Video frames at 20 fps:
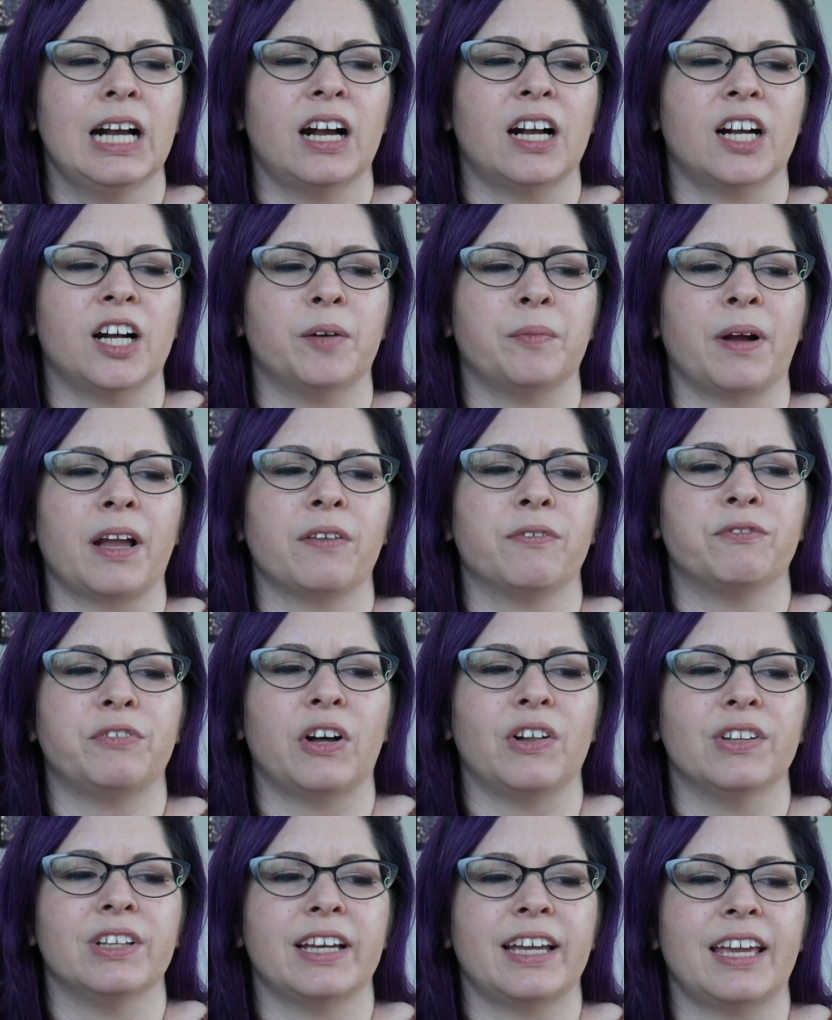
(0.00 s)
I
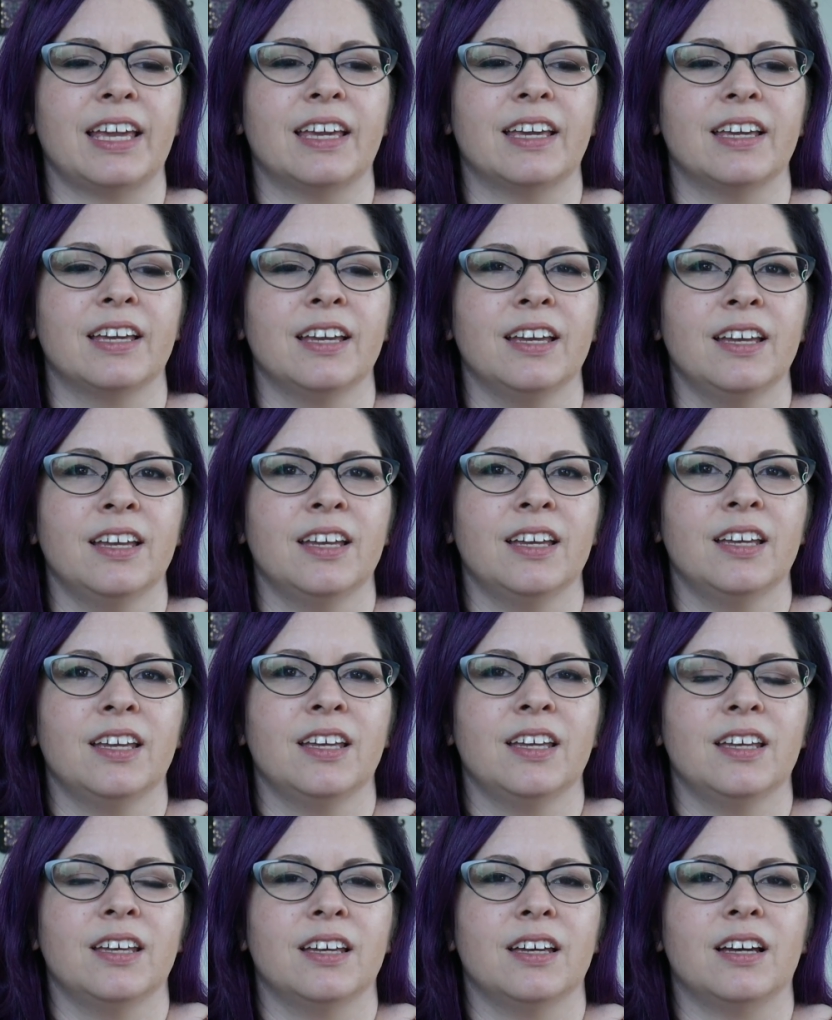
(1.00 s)
felt like
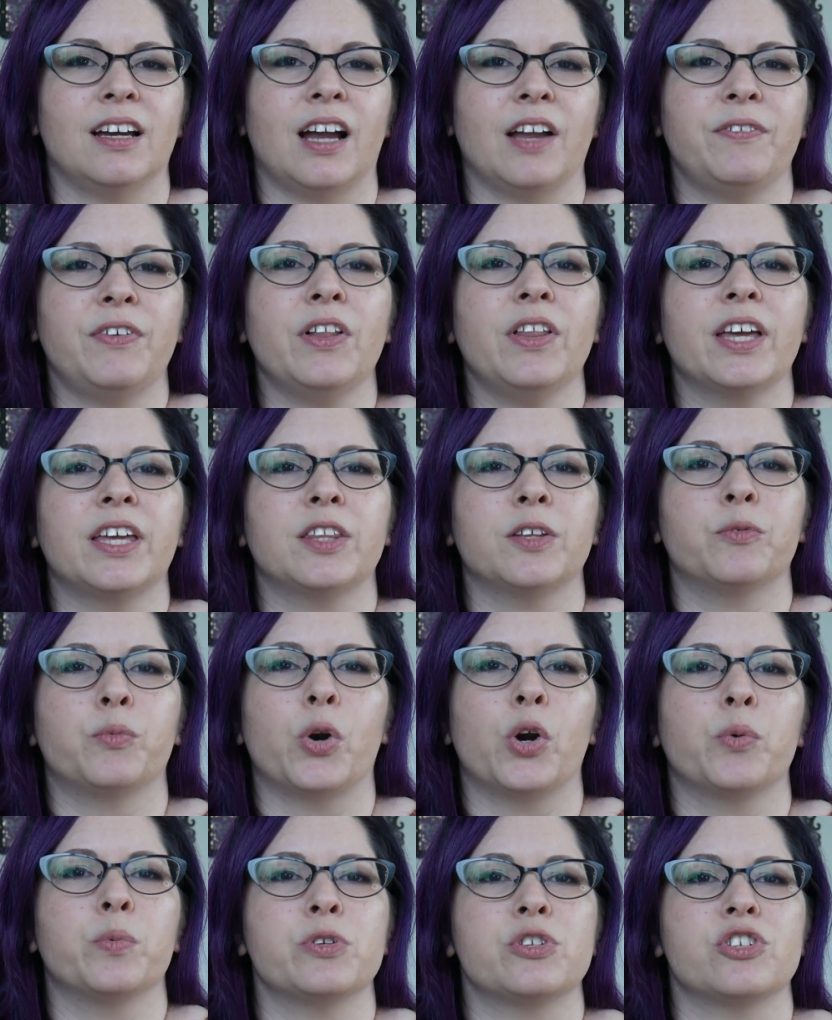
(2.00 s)
the
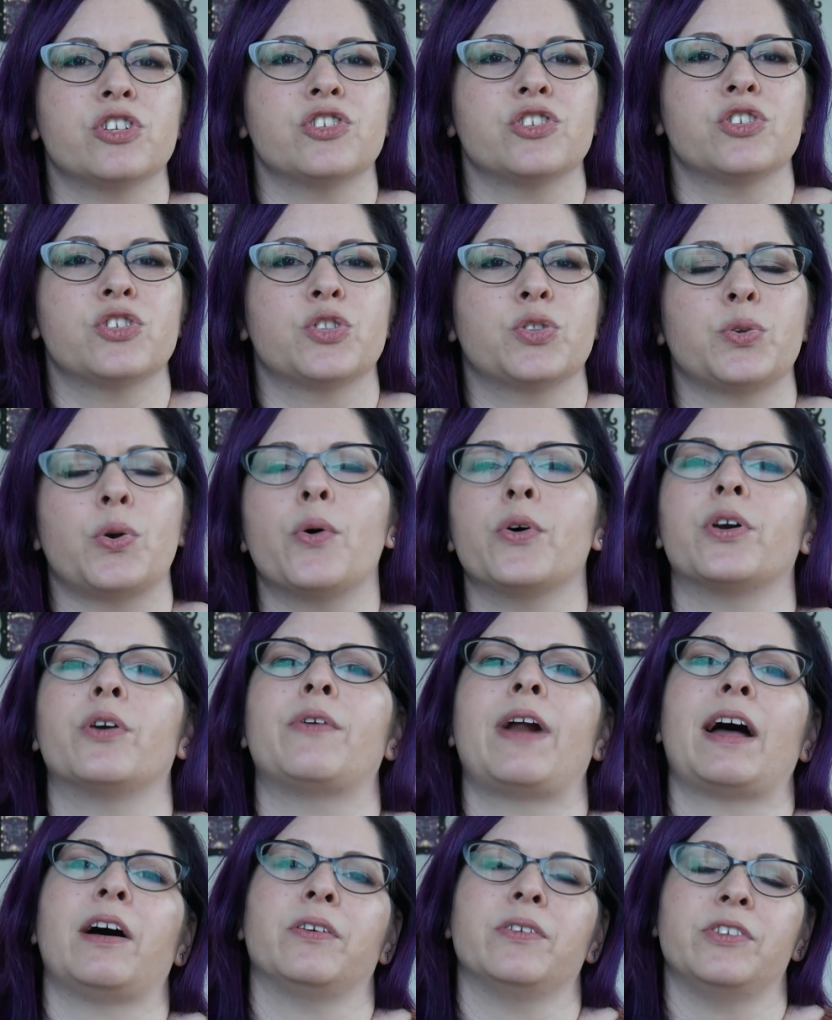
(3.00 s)
word was just thrown
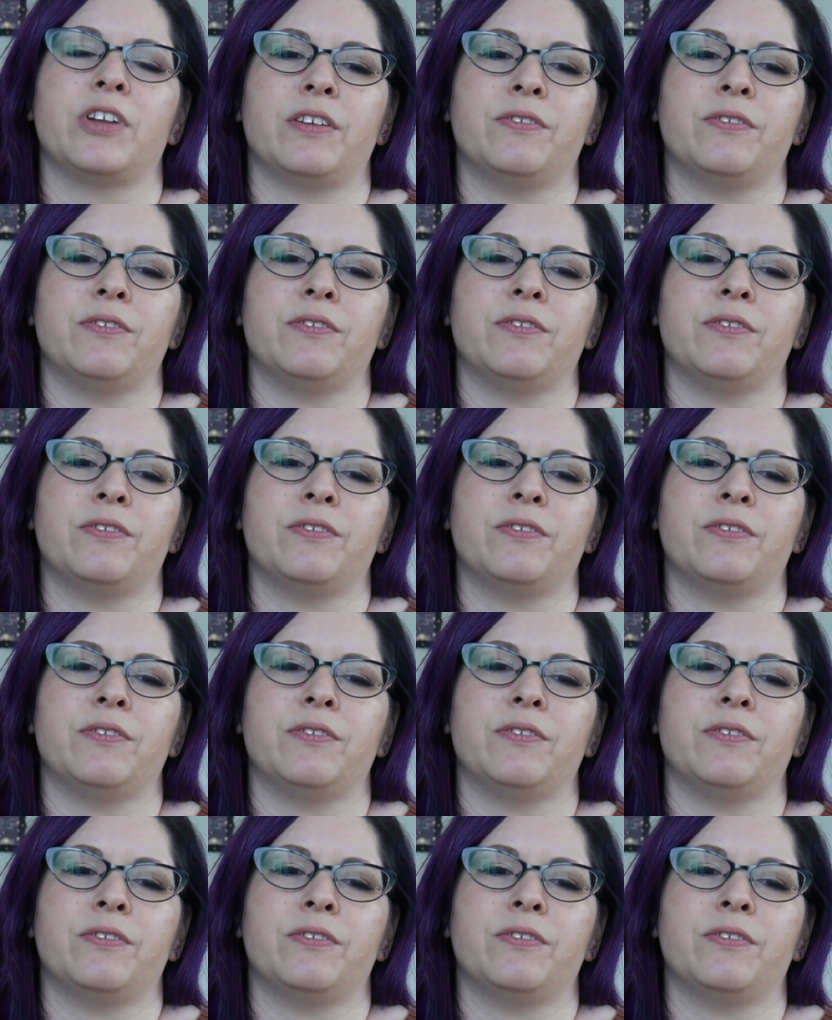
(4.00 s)
around.